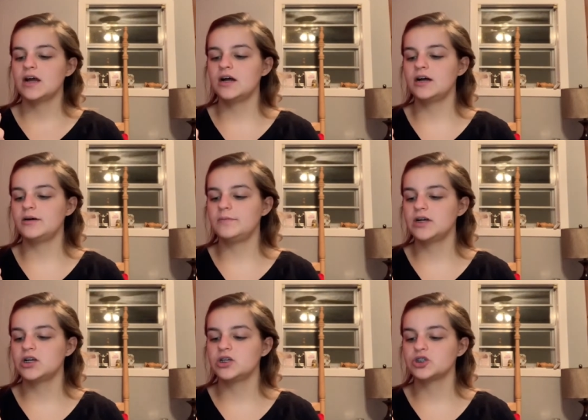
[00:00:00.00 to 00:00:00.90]
Um,
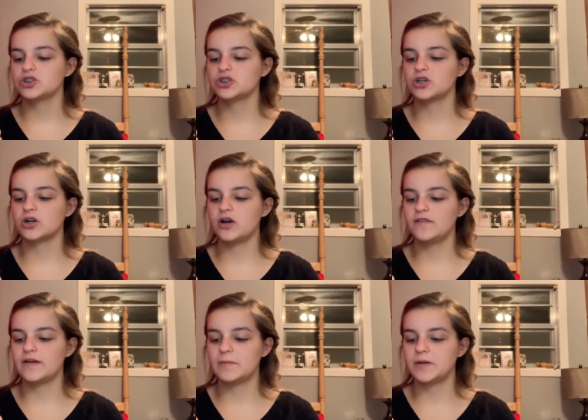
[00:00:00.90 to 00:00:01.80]
to start
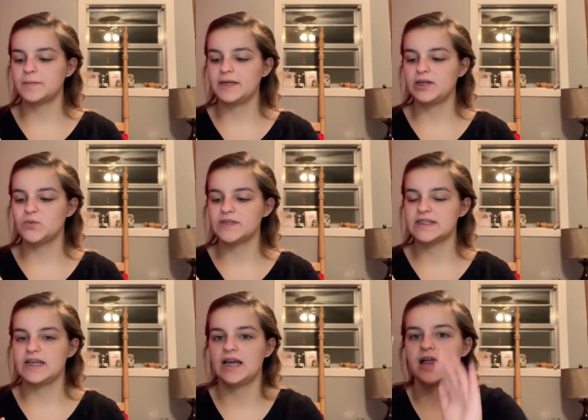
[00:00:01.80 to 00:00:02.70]
off, I'm going to be
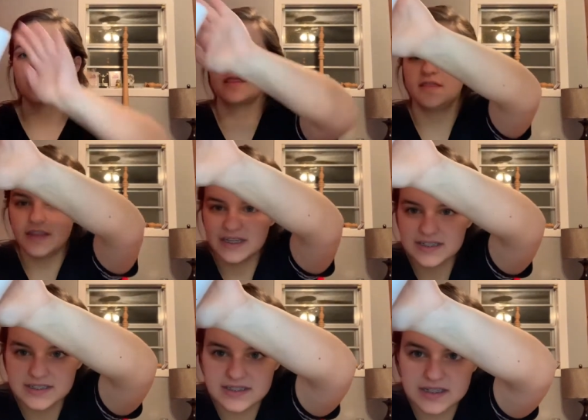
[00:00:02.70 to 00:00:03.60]
using
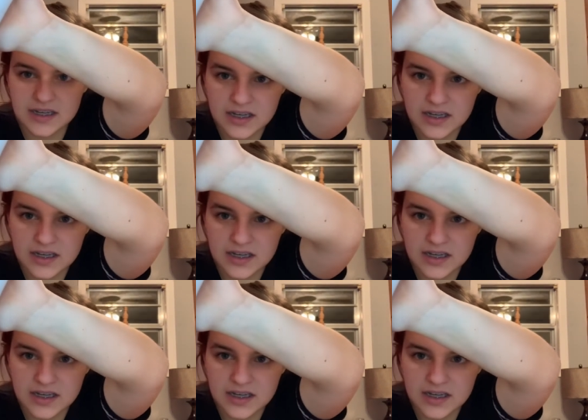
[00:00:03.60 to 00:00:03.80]
this